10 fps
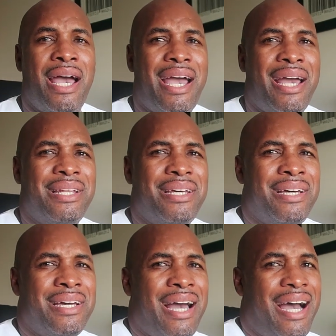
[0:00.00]
And
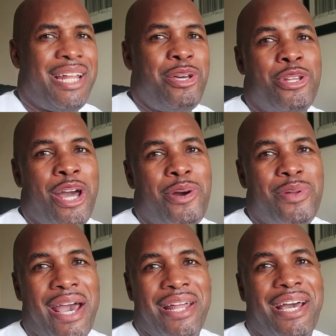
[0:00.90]
I didn't
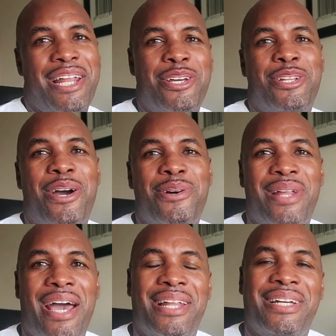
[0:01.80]
know that. I didn't
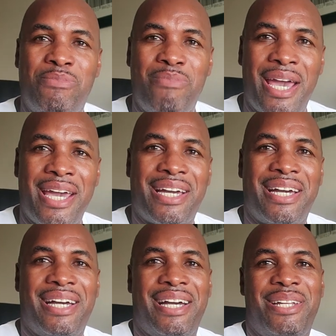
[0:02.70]
know that
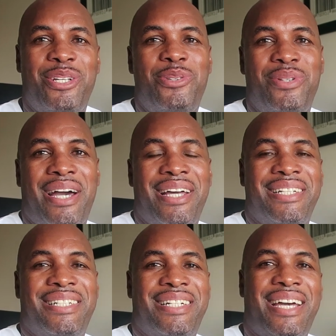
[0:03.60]
Jamaica and the
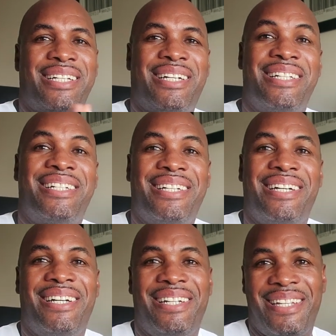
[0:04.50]
United States
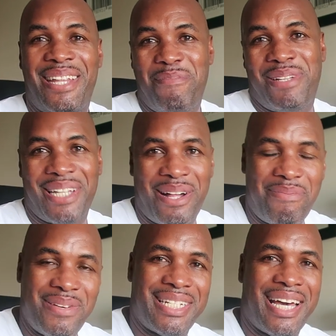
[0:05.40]
considered
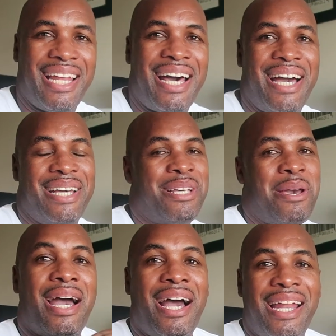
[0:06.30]
themselves as allies.
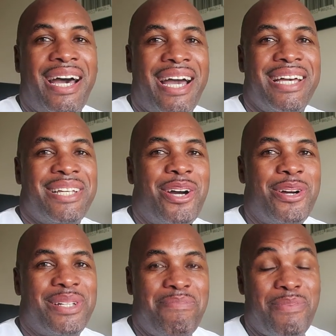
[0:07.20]
Allies
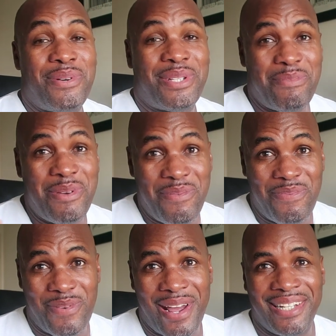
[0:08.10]
are supposed to be
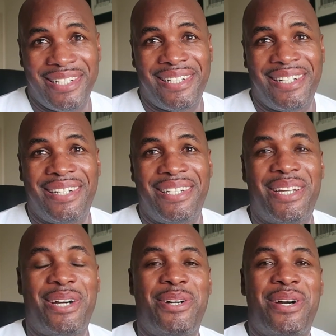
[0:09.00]
friends,
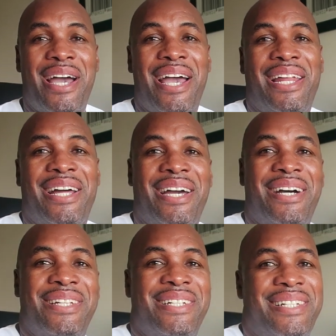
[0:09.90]
you know, and
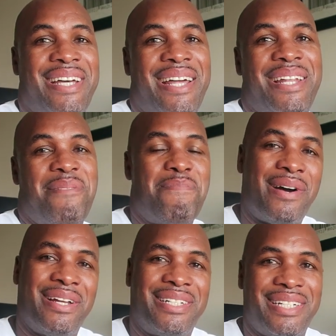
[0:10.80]
I understand that
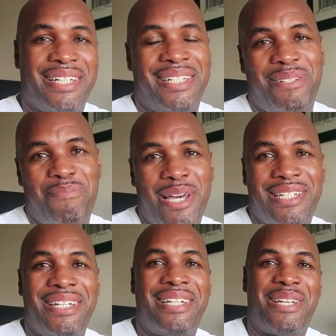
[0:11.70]
politics is
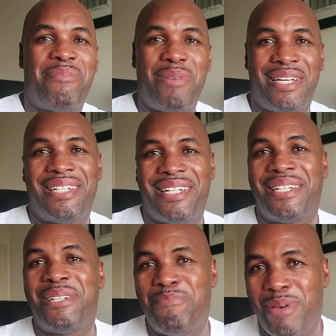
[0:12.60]
business and
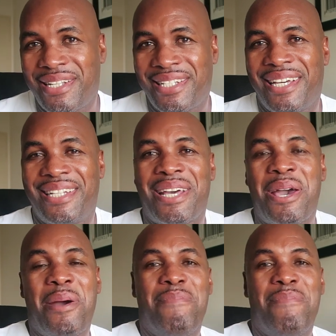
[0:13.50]
business is business.